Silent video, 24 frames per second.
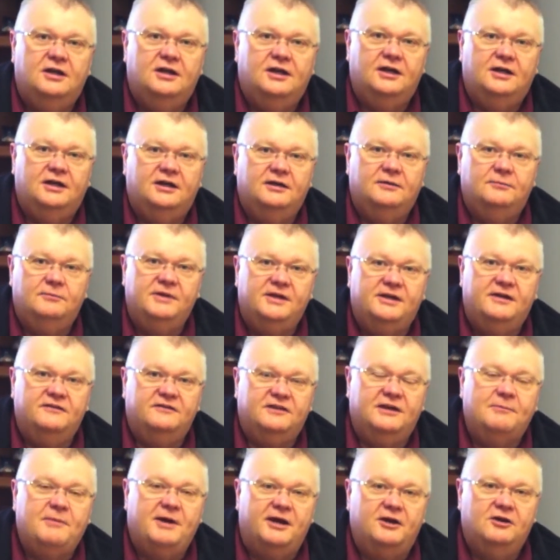um,
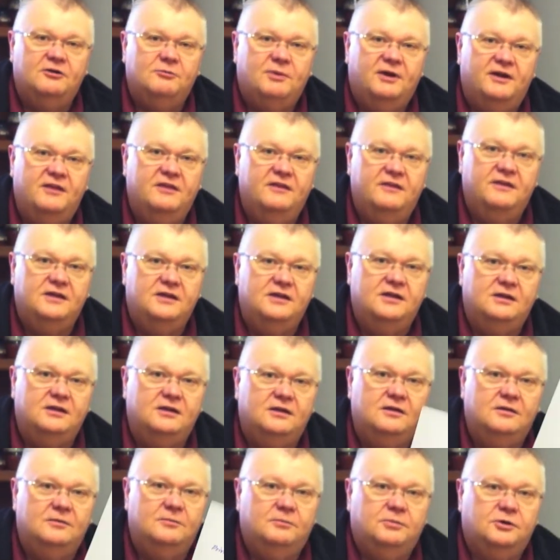because I'm hired by the
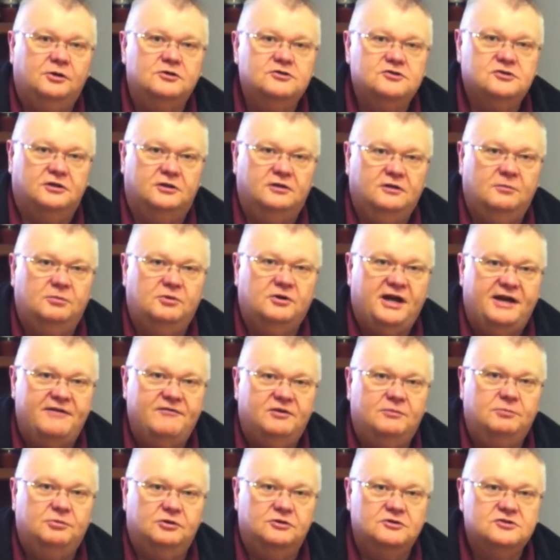person, the
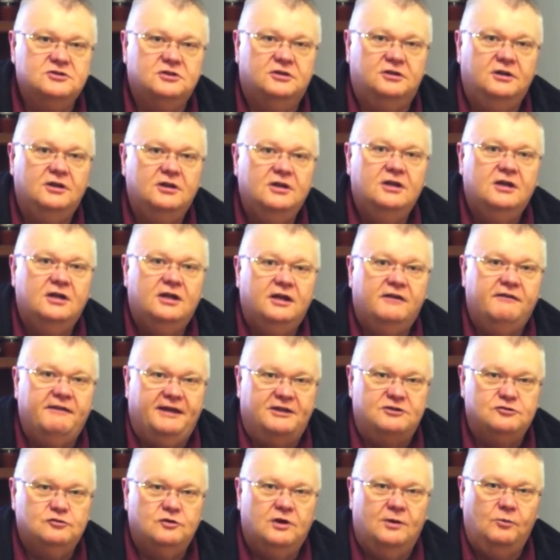private person, and
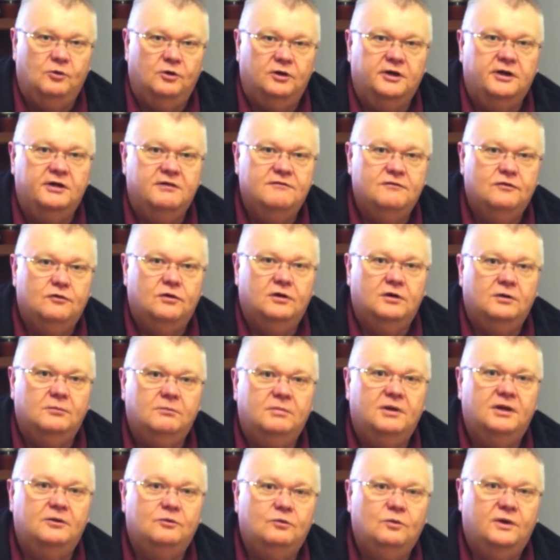that's who I'm working for.
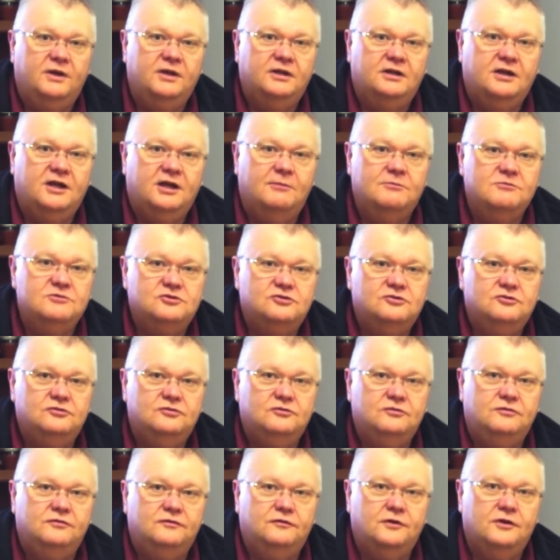But when it comes
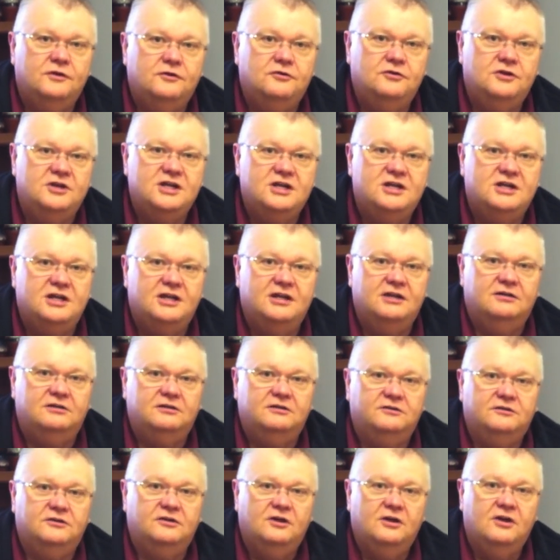to further
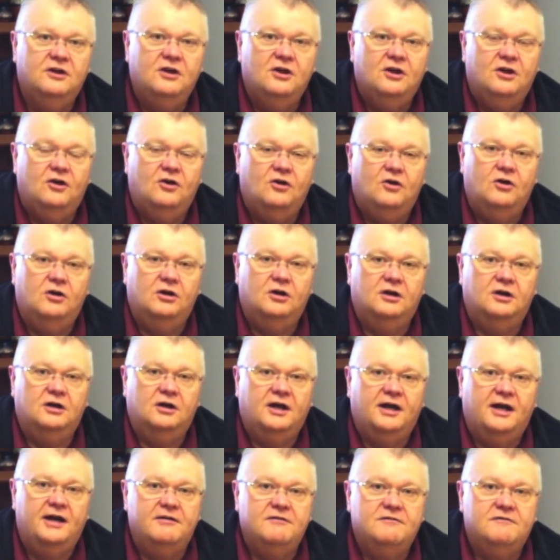details,
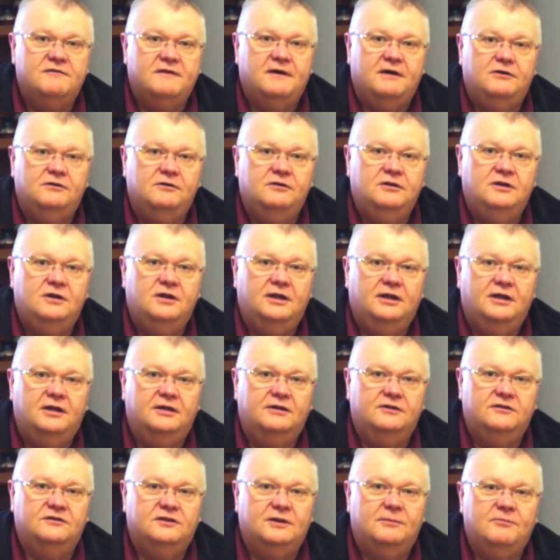or I've found
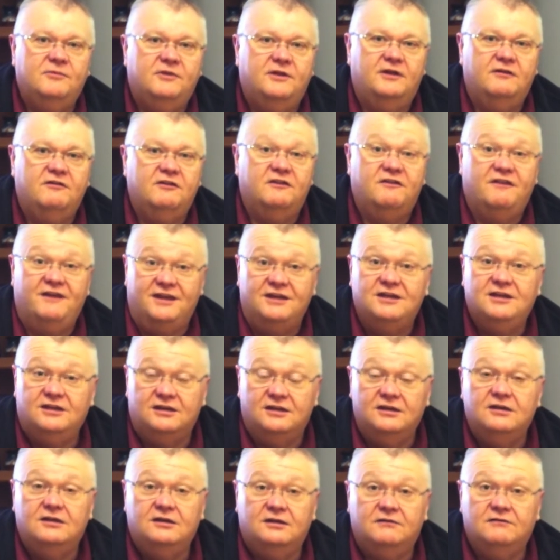uh, something that they
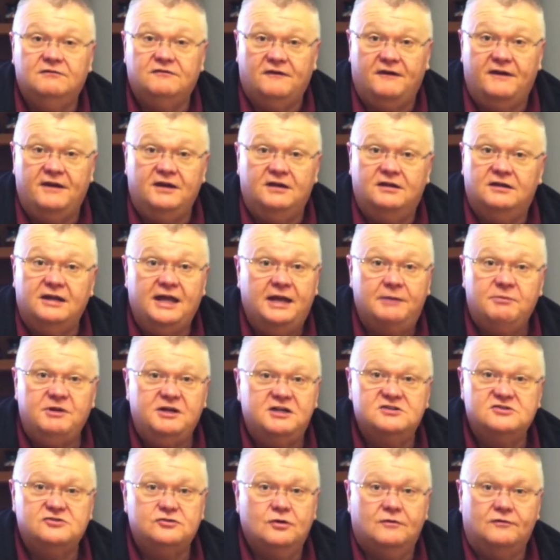didn't find, not
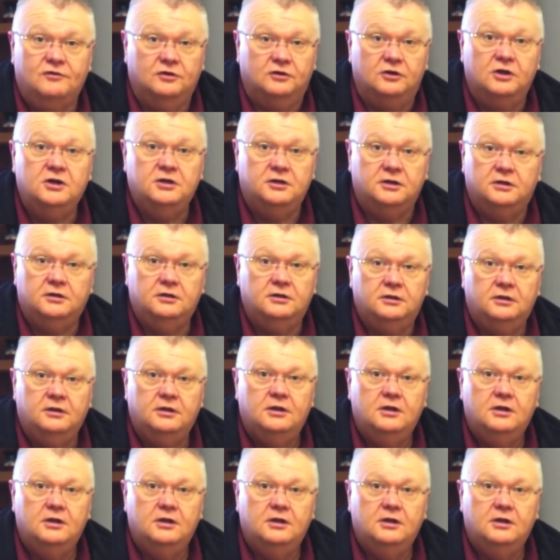because you overlooked it,